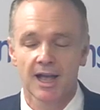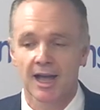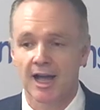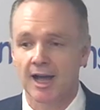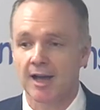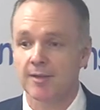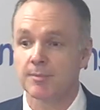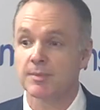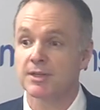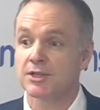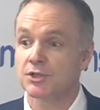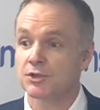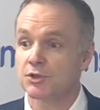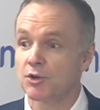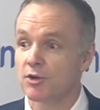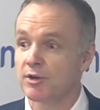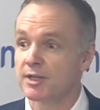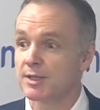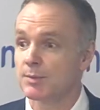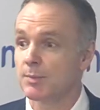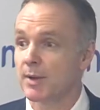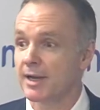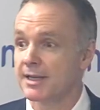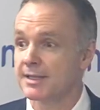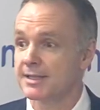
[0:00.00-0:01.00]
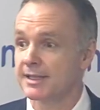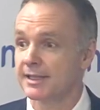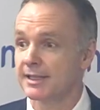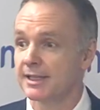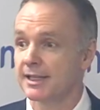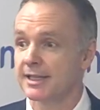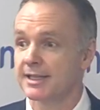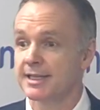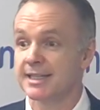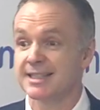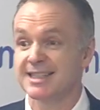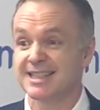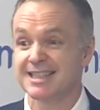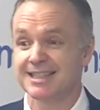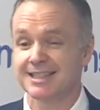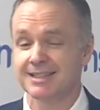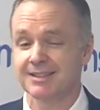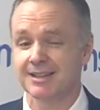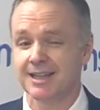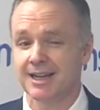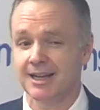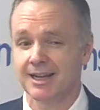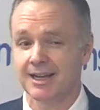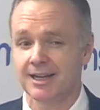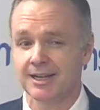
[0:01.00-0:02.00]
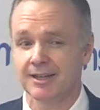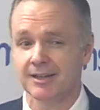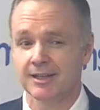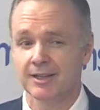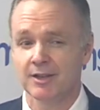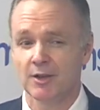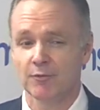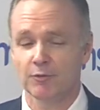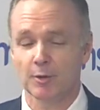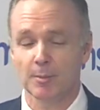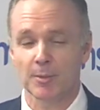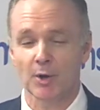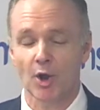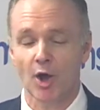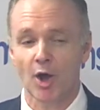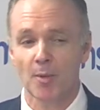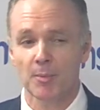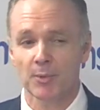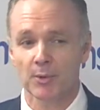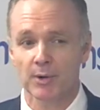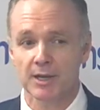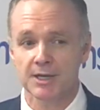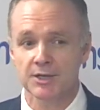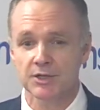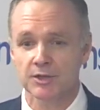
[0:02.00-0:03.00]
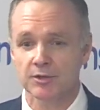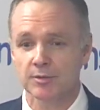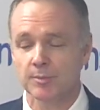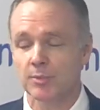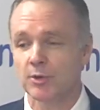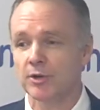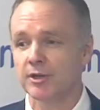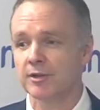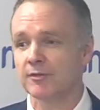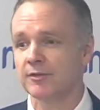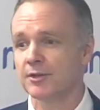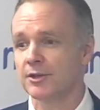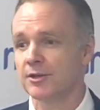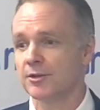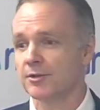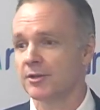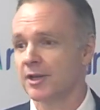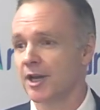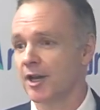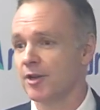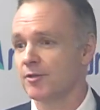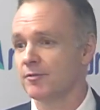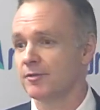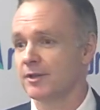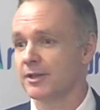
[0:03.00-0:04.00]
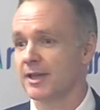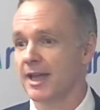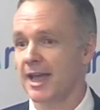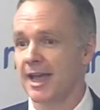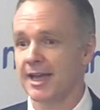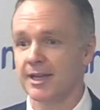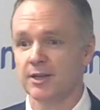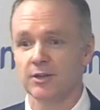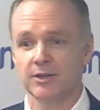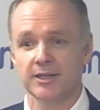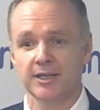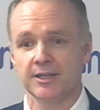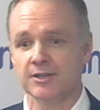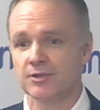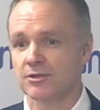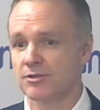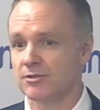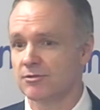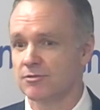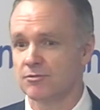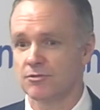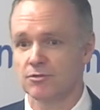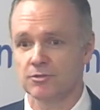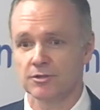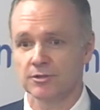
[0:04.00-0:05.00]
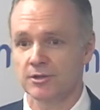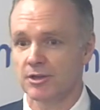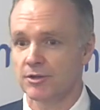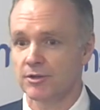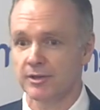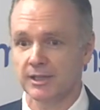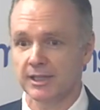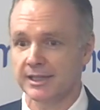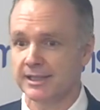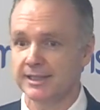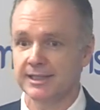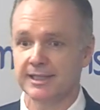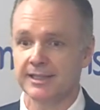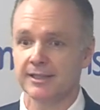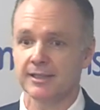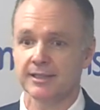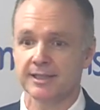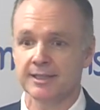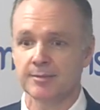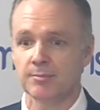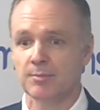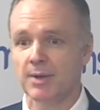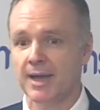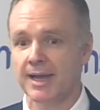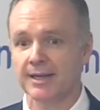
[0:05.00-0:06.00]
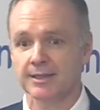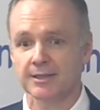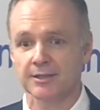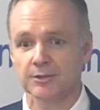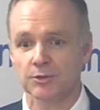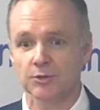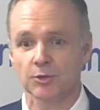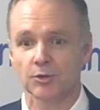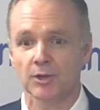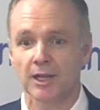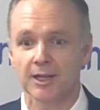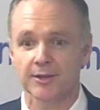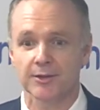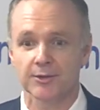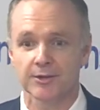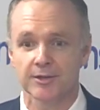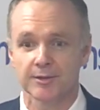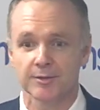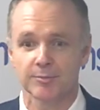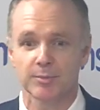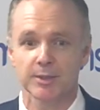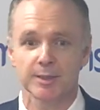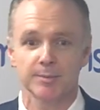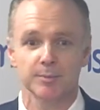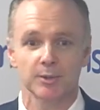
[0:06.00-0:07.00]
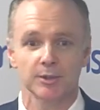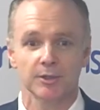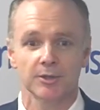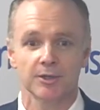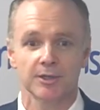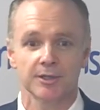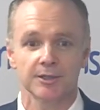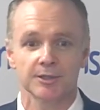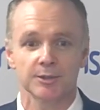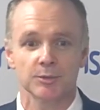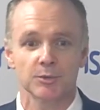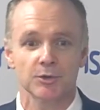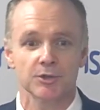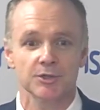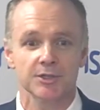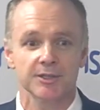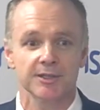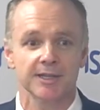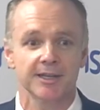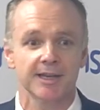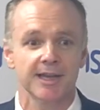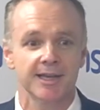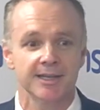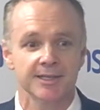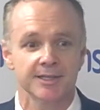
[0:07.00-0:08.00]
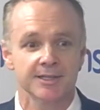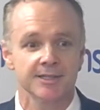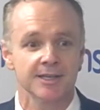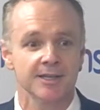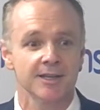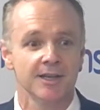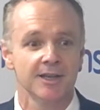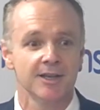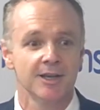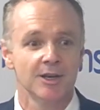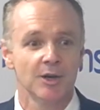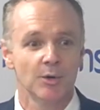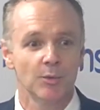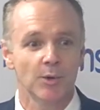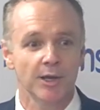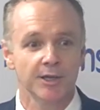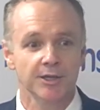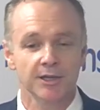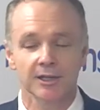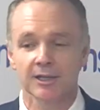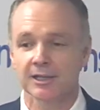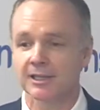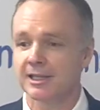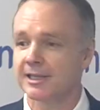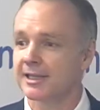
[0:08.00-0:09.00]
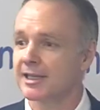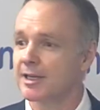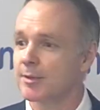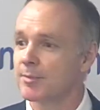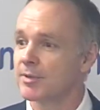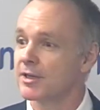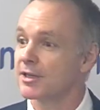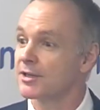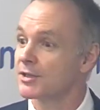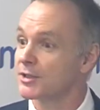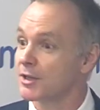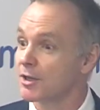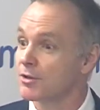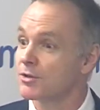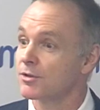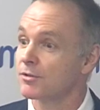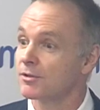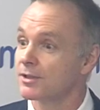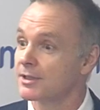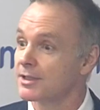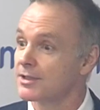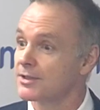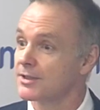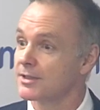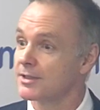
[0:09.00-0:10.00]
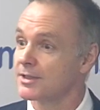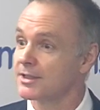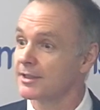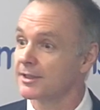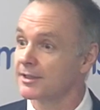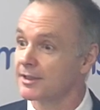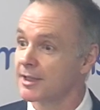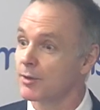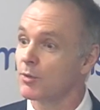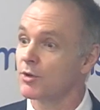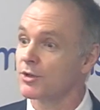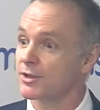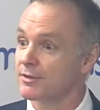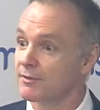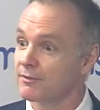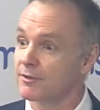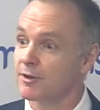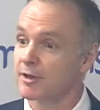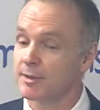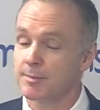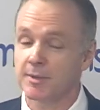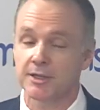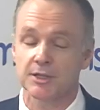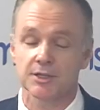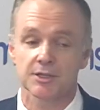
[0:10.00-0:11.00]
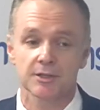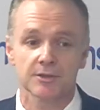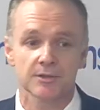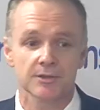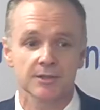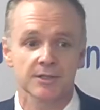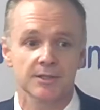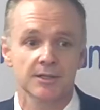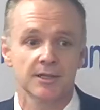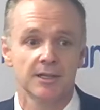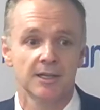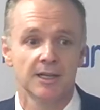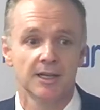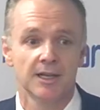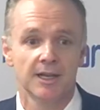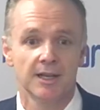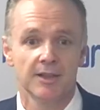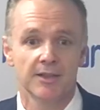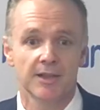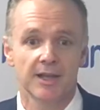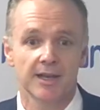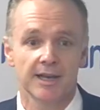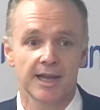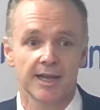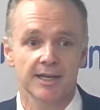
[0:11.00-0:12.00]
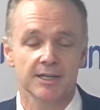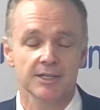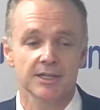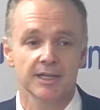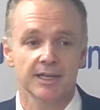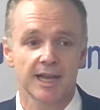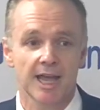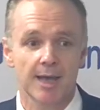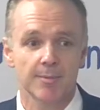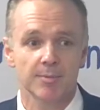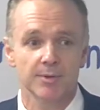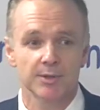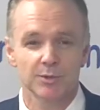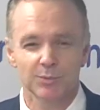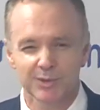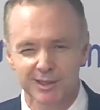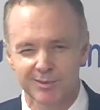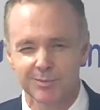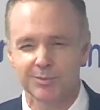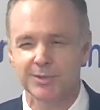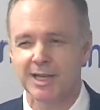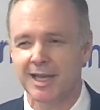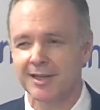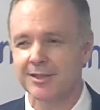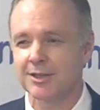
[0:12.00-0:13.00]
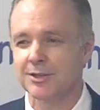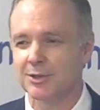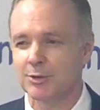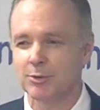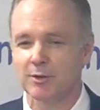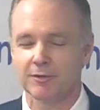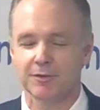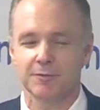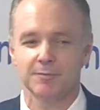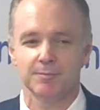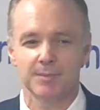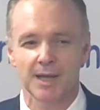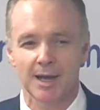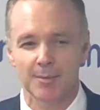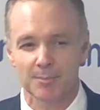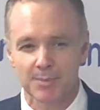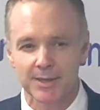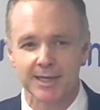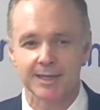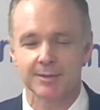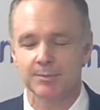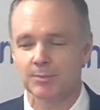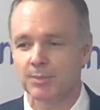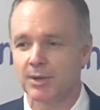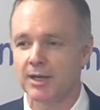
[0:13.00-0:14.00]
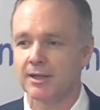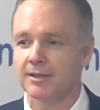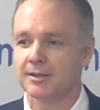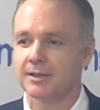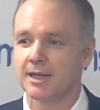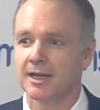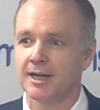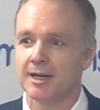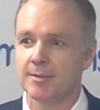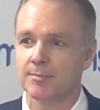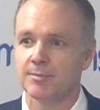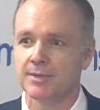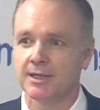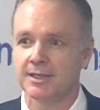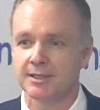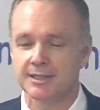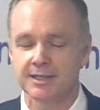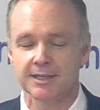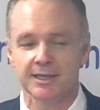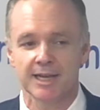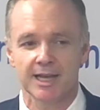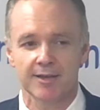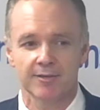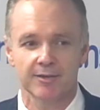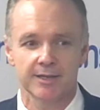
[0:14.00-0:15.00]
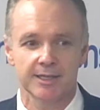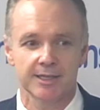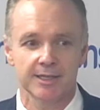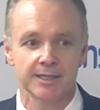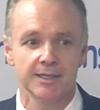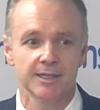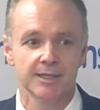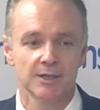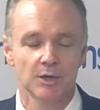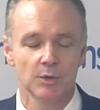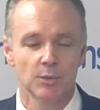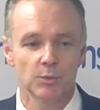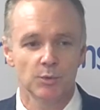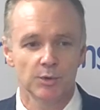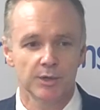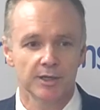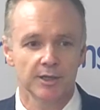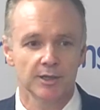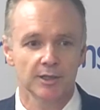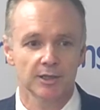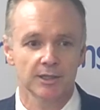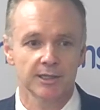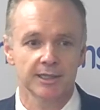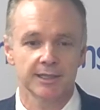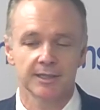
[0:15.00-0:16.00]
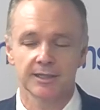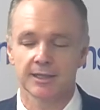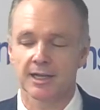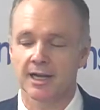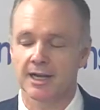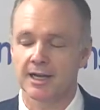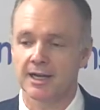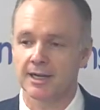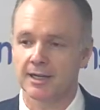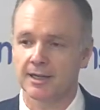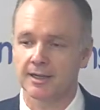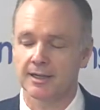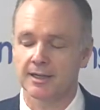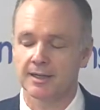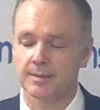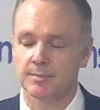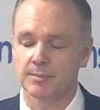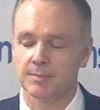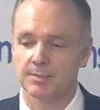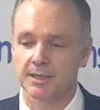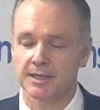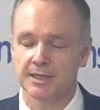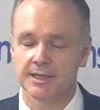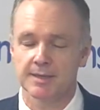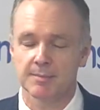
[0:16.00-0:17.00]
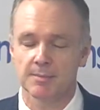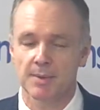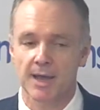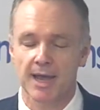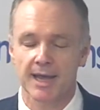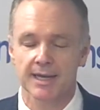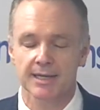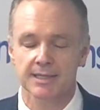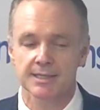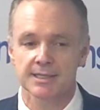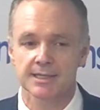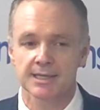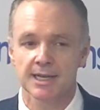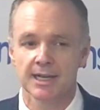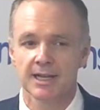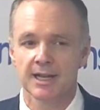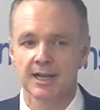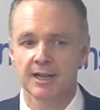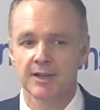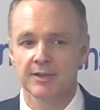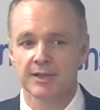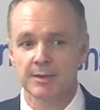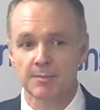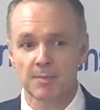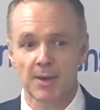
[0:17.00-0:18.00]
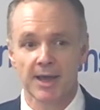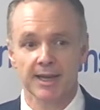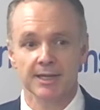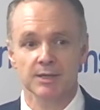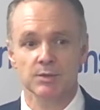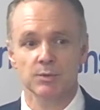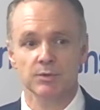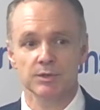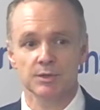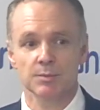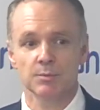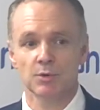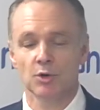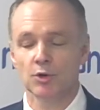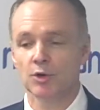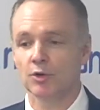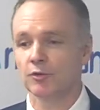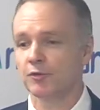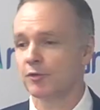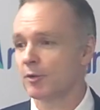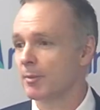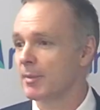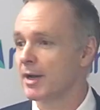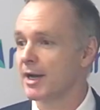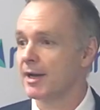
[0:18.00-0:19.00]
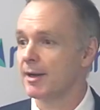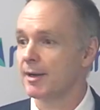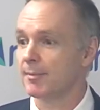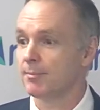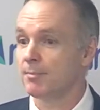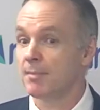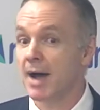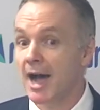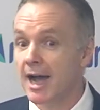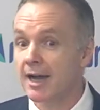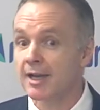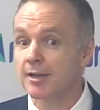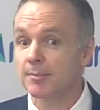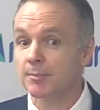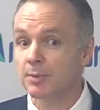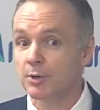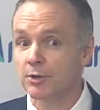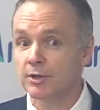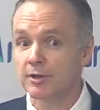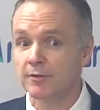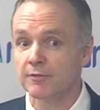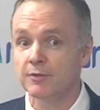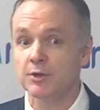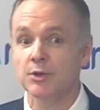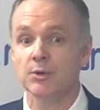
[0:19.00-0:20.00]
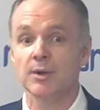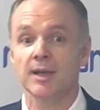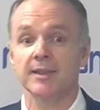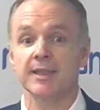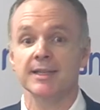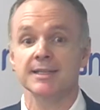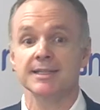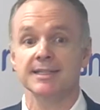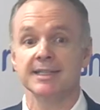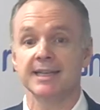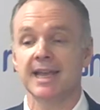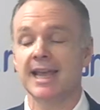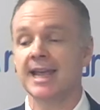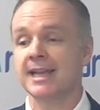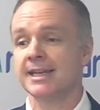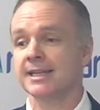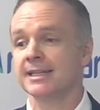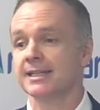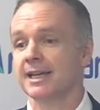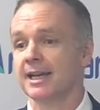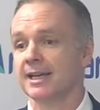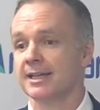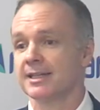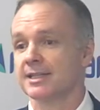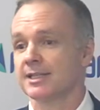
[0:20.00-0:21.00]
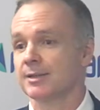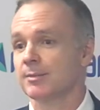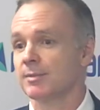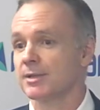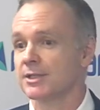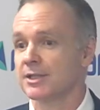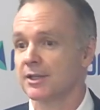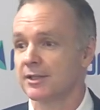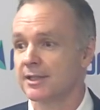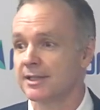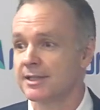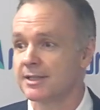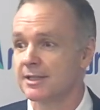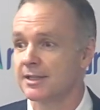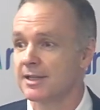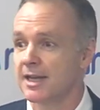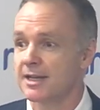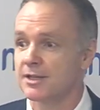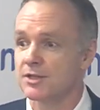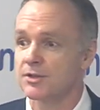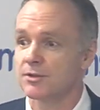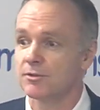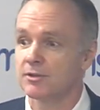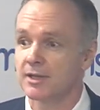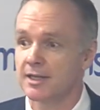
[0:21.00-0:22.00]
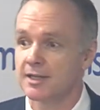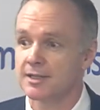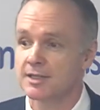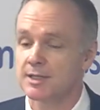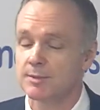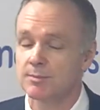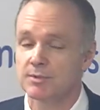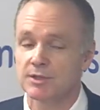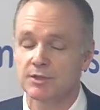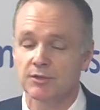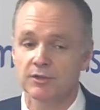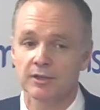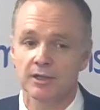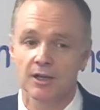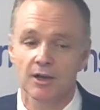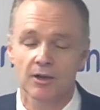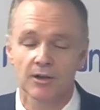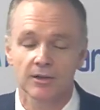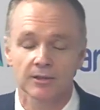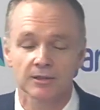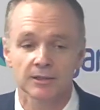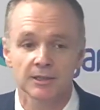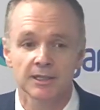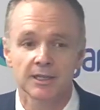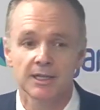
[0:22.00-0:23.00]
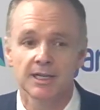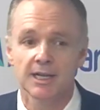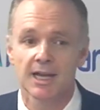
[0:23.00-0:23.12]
Um, the story is basically it's uh, from an operational point of view, COVID had extraordinarily little impact at all, other than people learning to wash their hands regularly and a bit of social distancing. There wasn't very much else that actually happened. We, we had to do a, a bit, but um, it didn't have any really uh, big impacts. The impacts was more from a market point of view, and that's the end customer, so the international customers for coal.